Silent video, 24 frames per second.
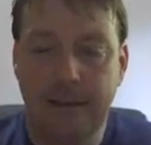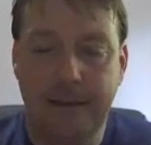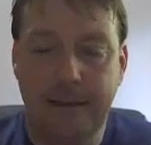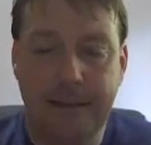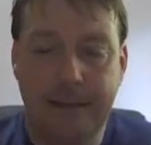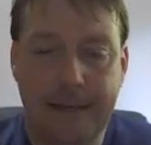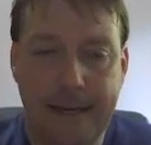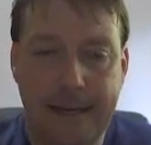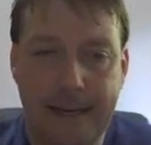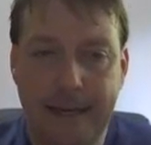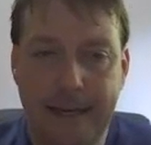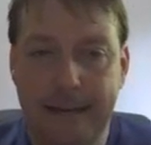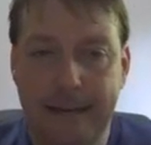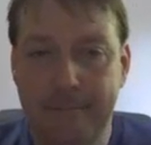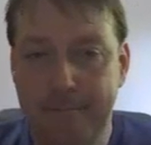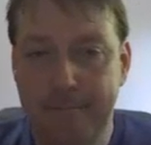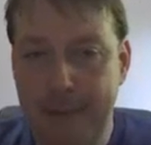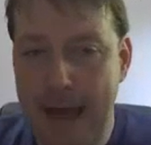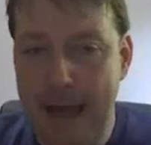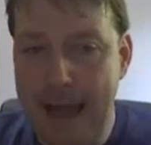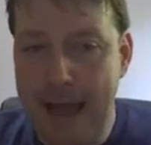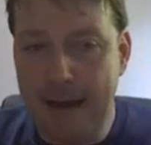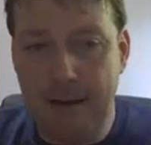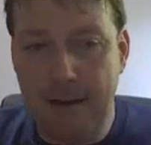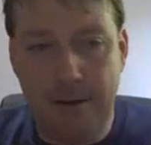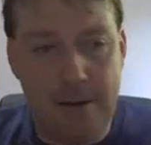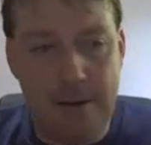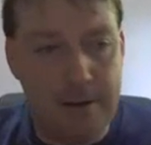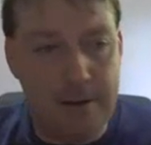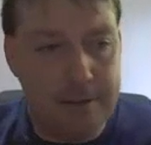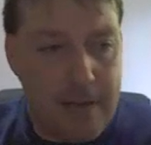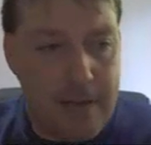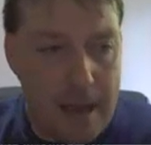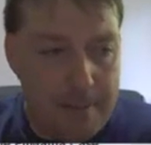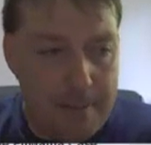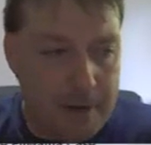Back a long
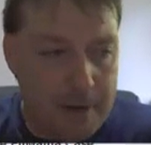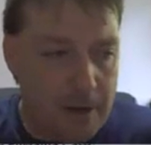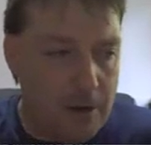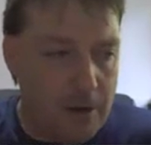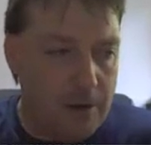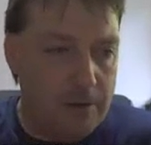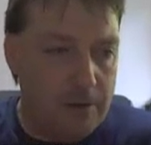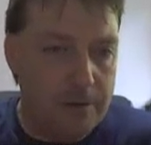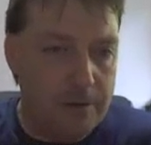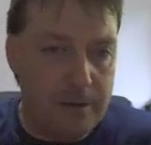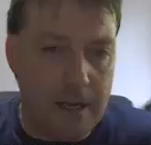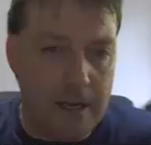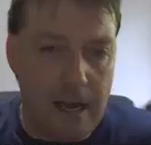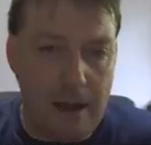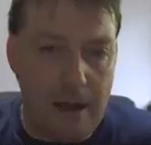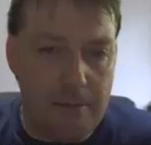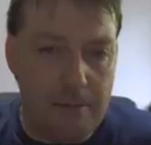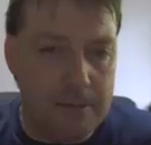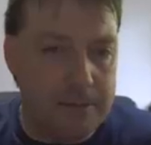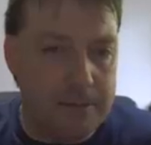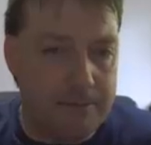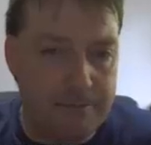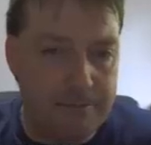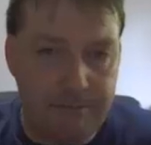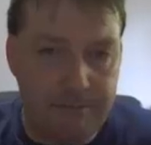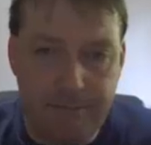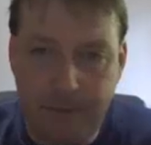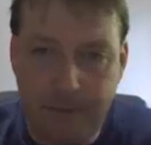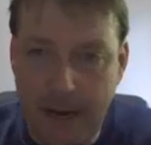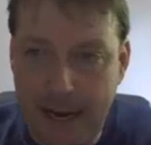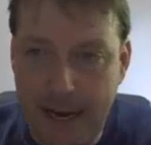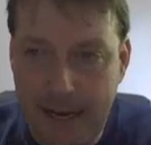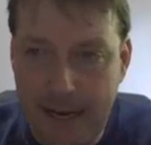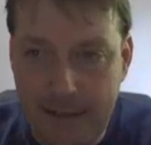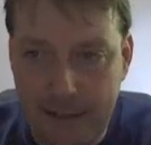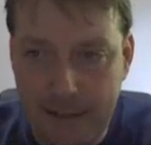time ago, I was
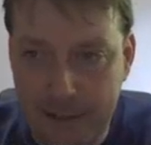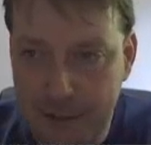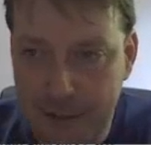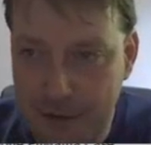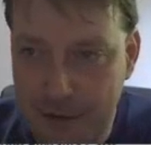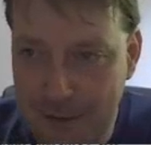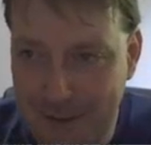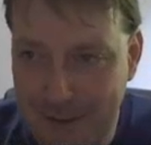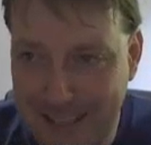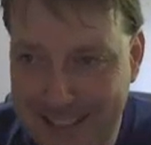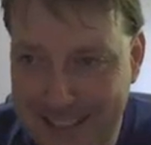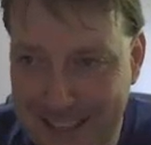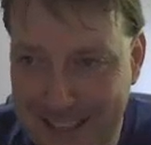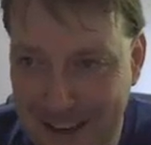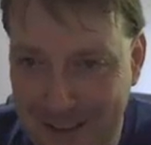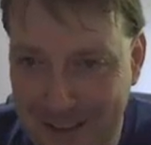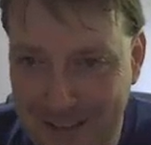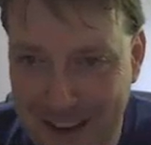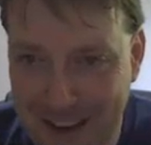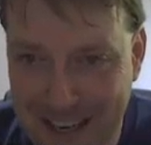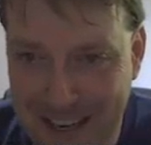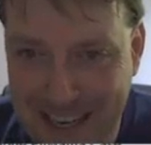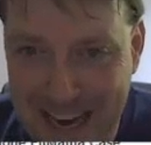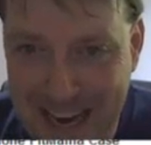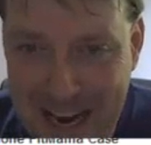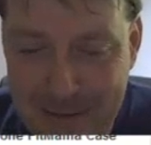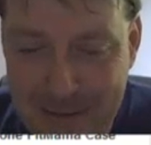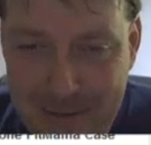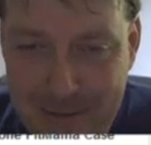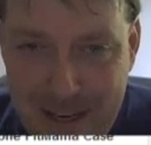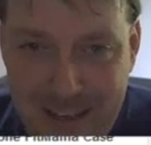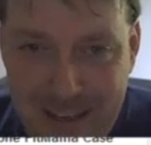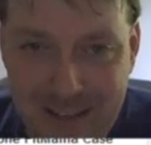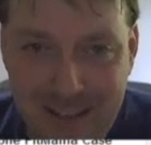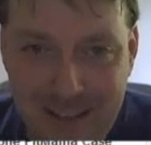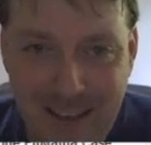afraid to show myself on
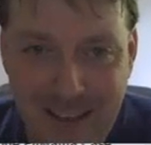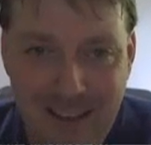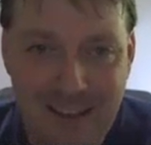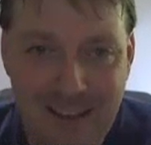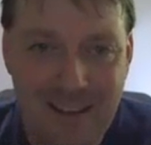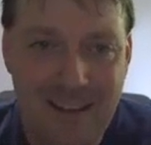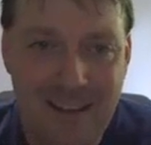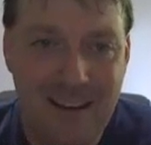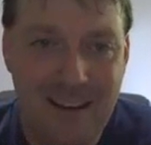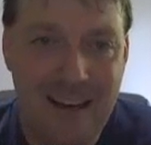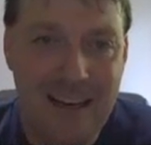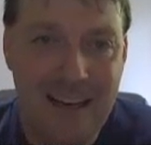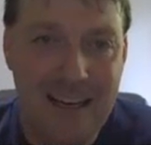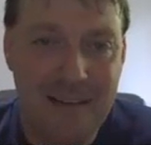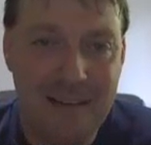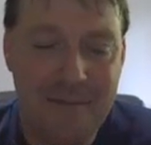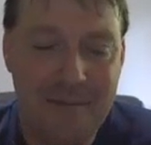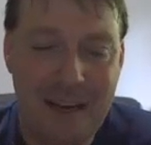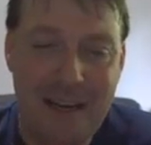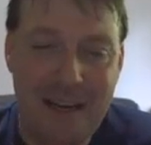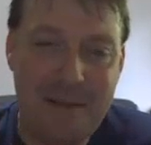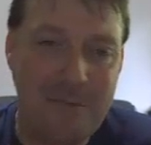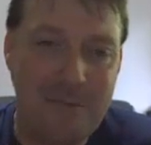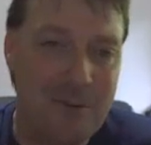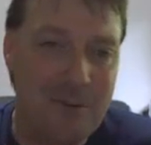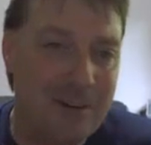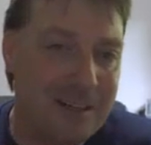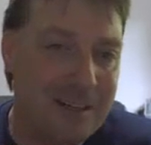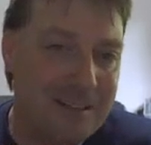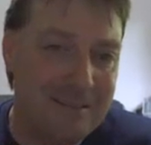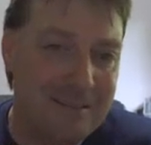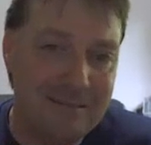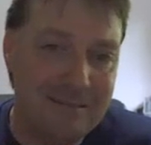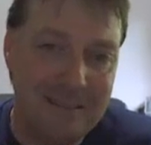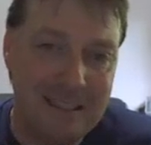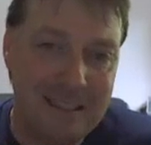camera.
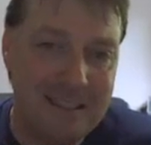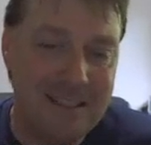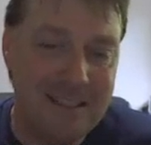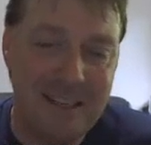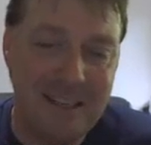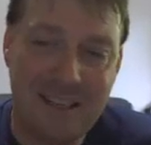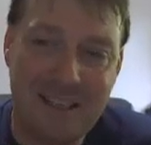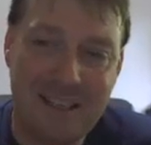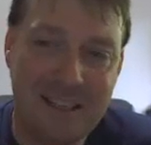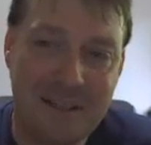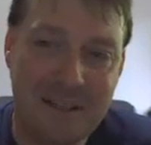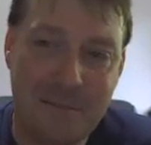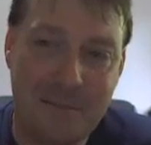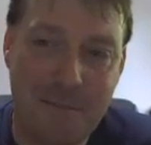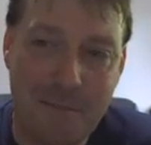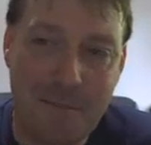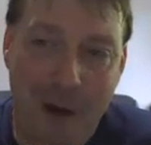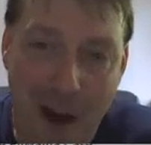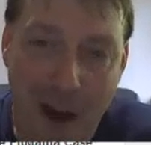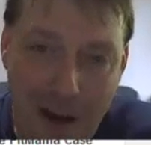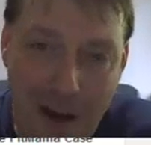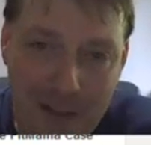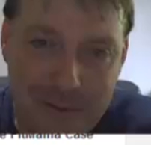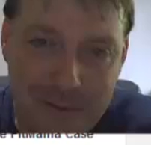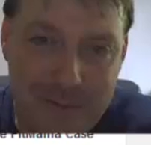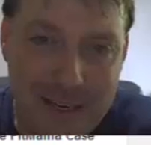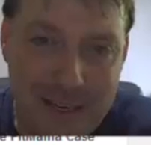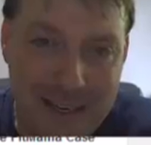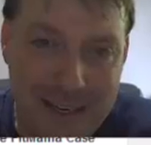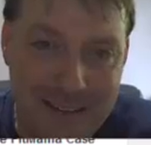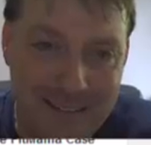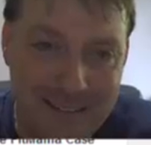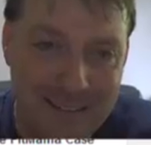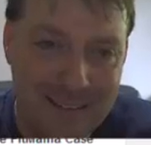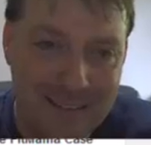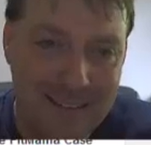Anymore, it doesn't bother
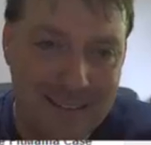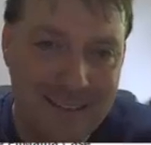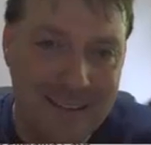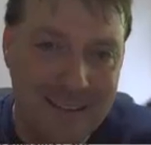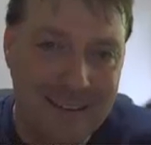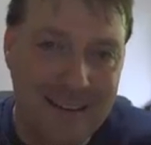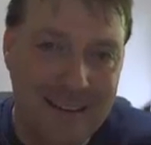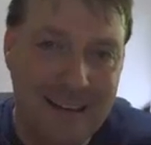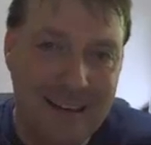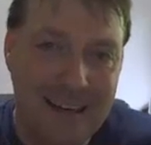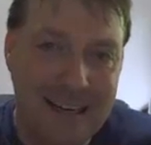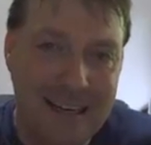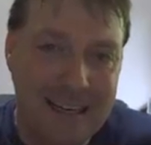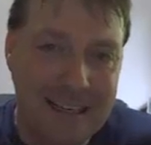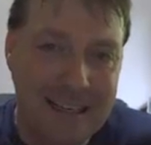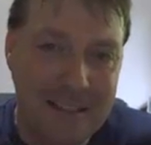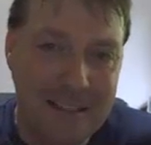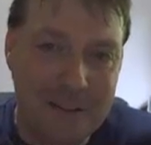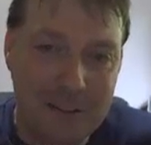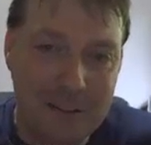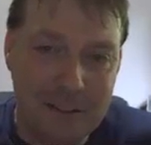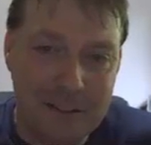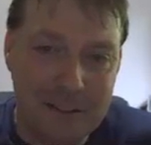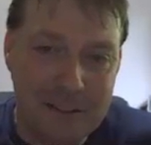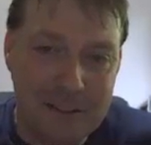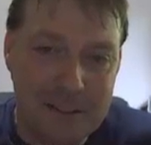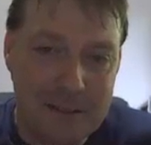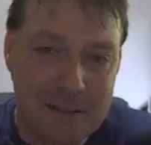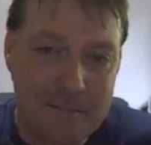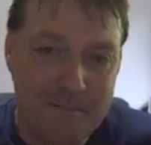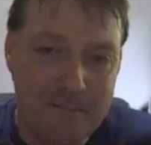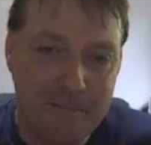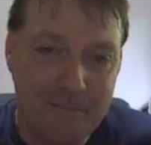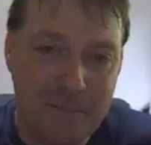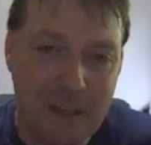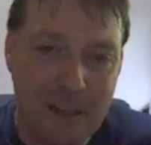me. There's
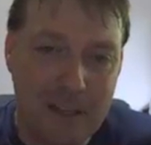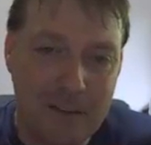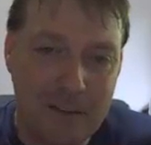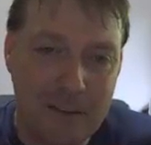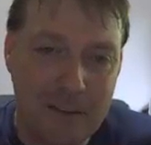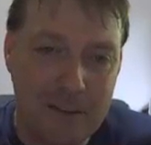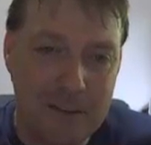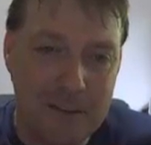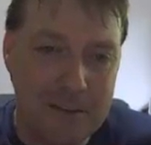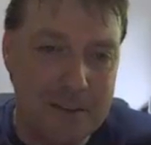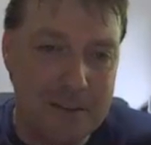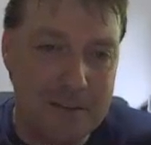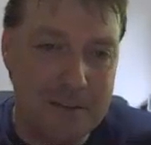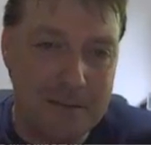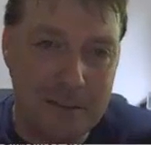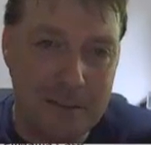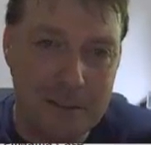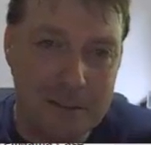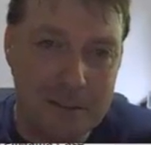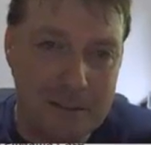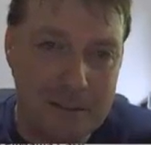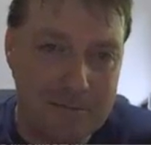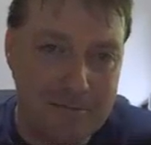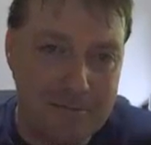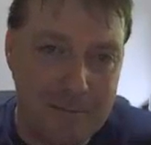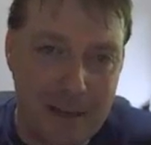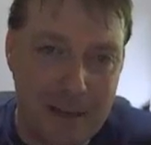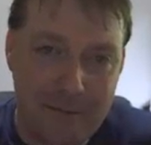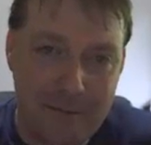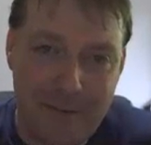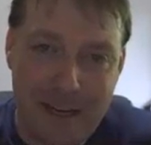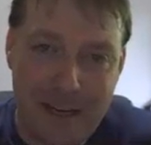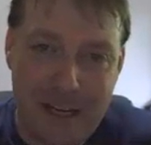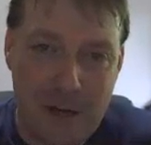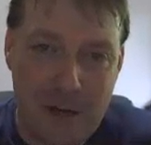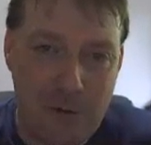a
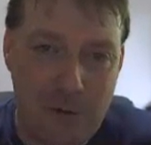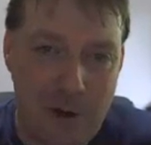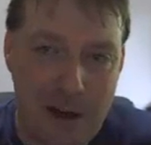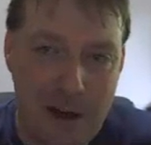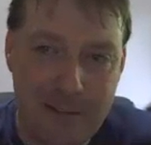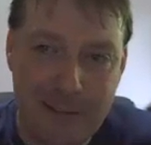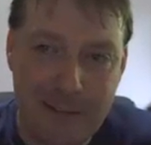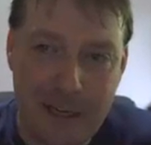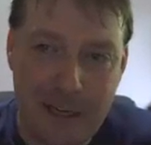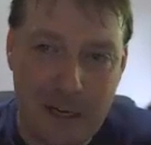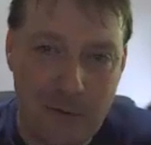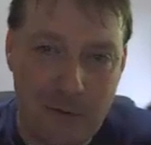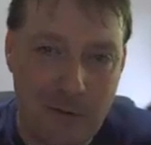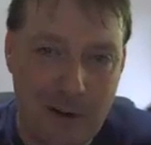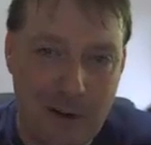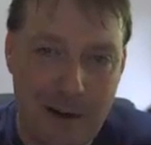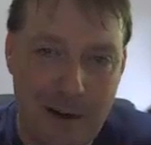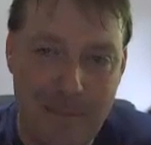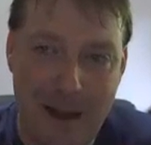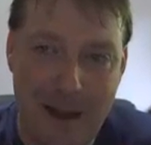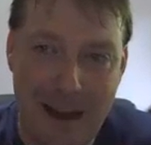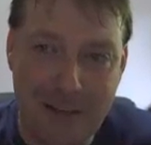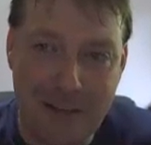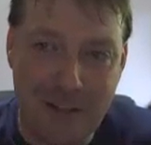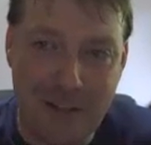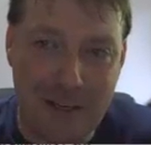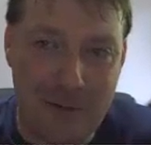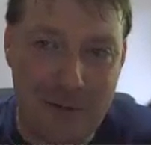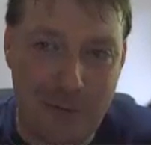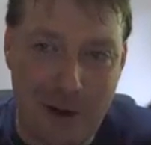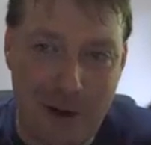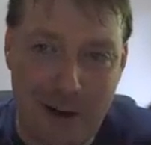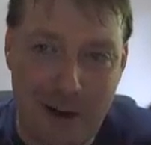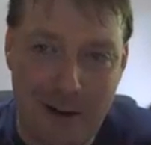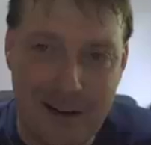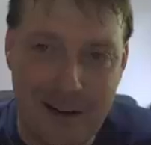video on there where I'm actually
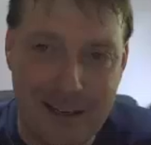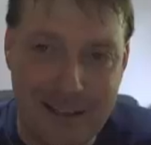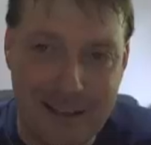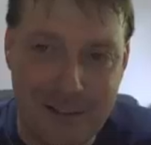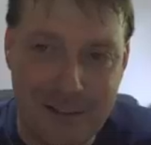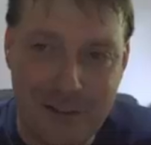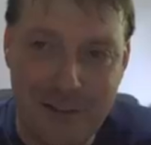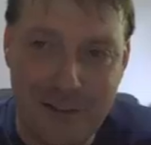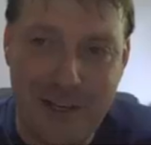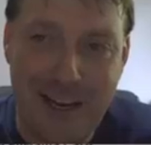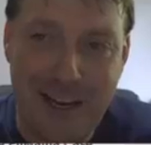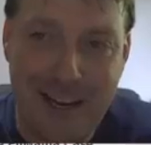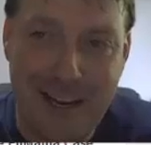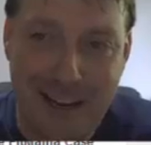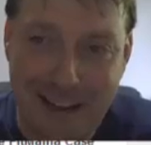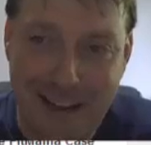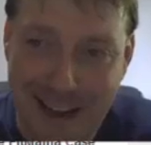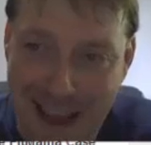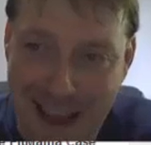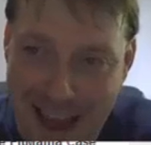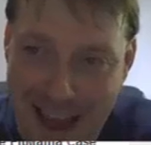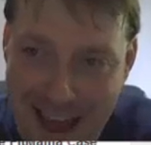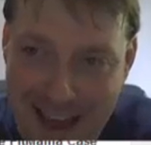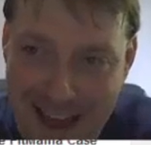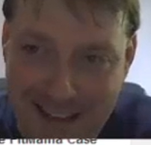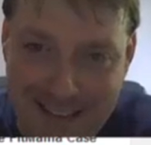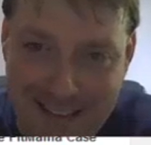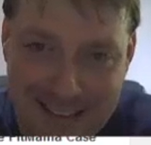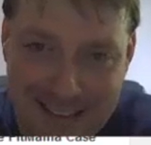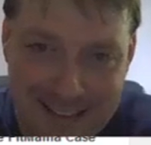wearing a chicken hat.